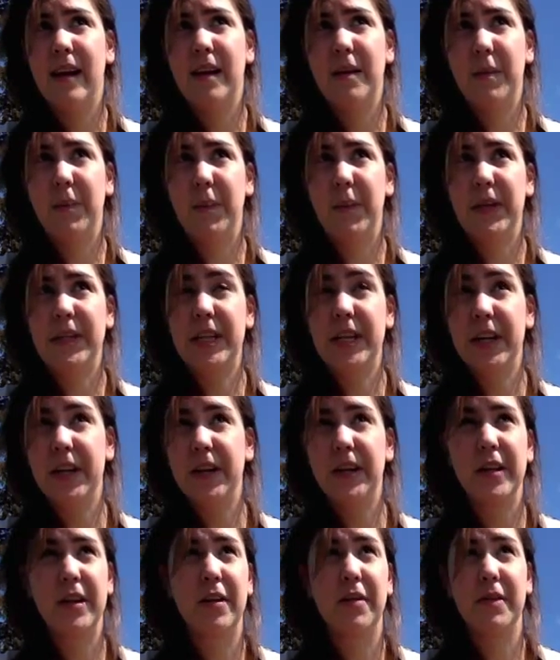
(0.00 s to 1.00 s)

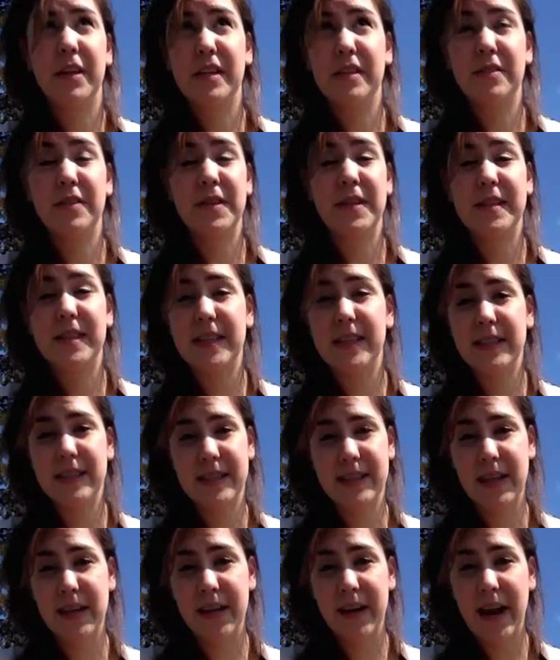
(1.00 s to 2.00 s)
material resources
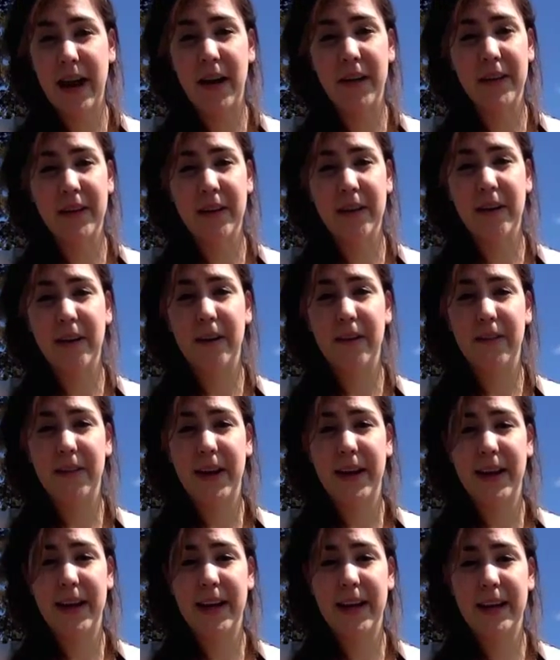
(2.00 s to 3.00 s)
that are out there
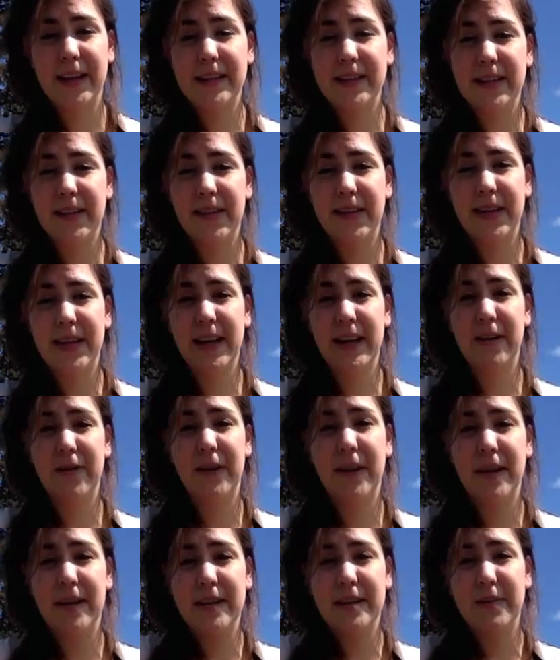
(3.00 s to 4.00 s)
already. So I kind of
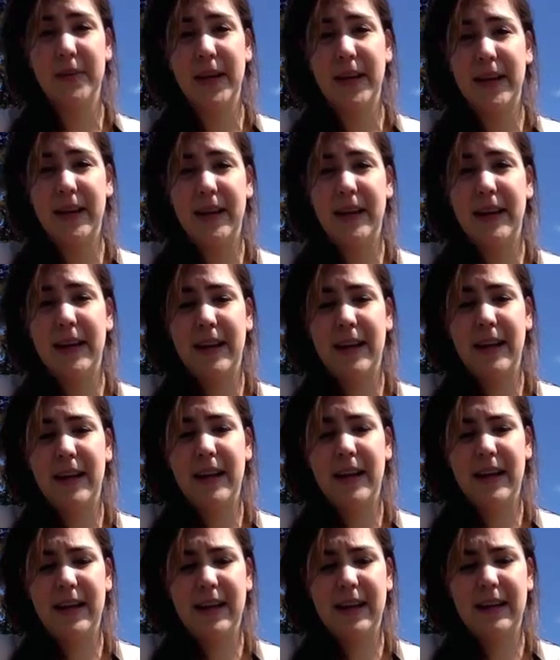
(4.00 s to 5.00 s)
wanted to make a
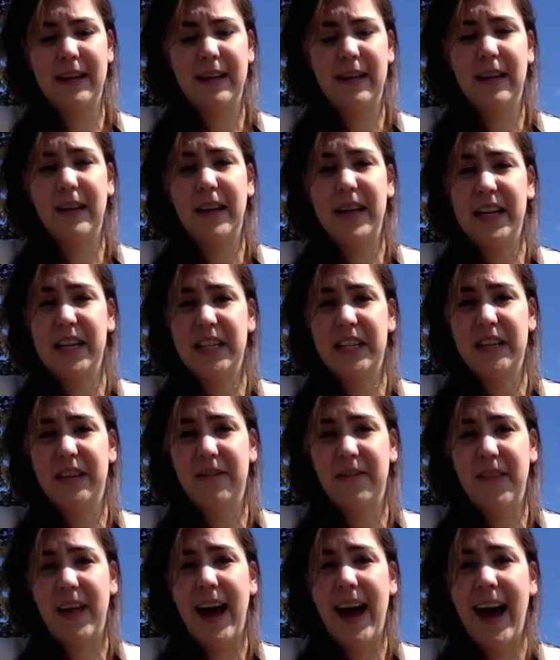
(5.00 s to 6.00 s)
collection
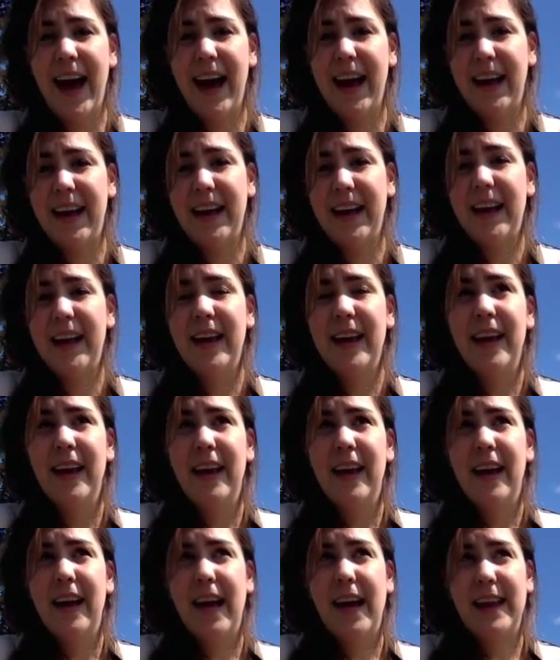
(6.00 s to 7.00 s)
of that.
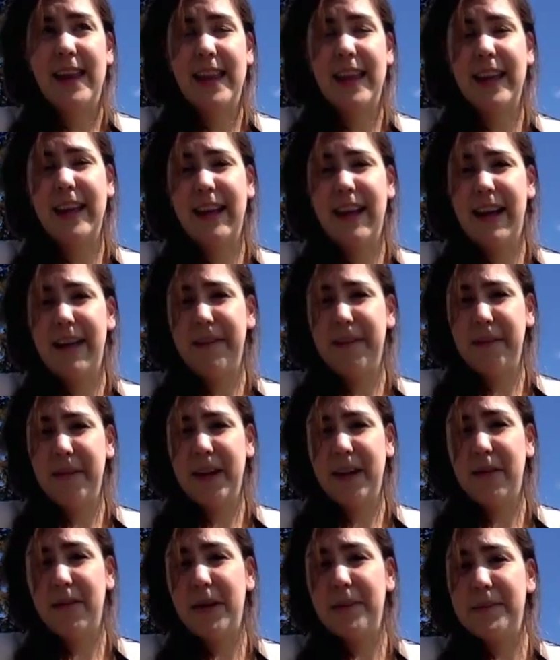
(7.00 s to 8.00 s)
I think I'll have to
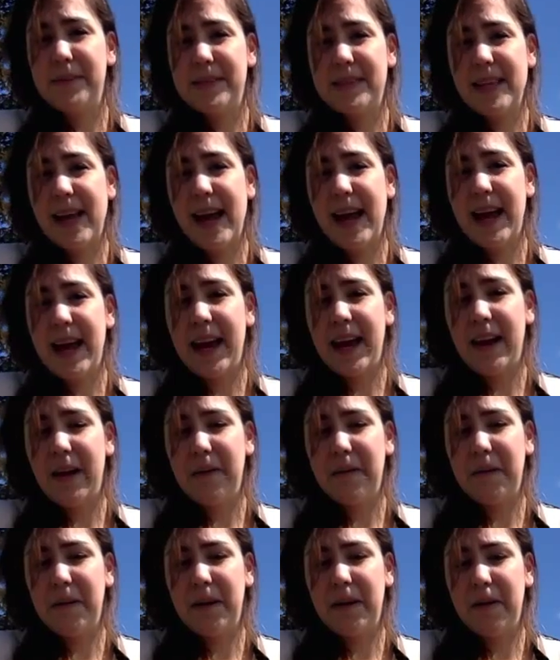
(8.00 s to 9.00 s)
make a website
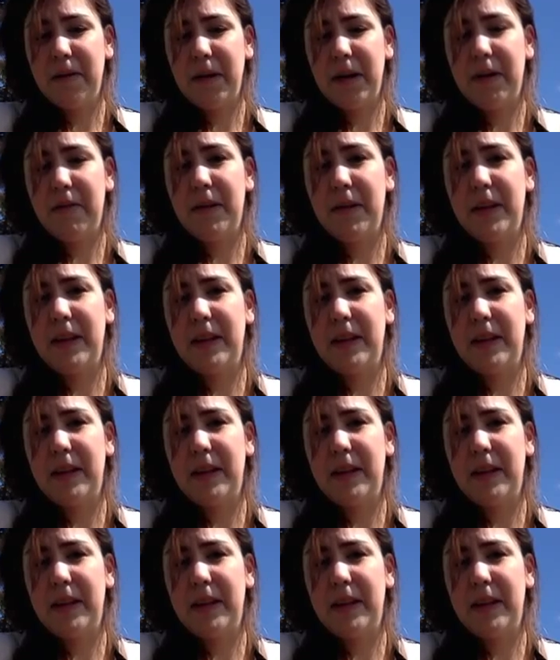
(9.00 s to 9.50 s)
or work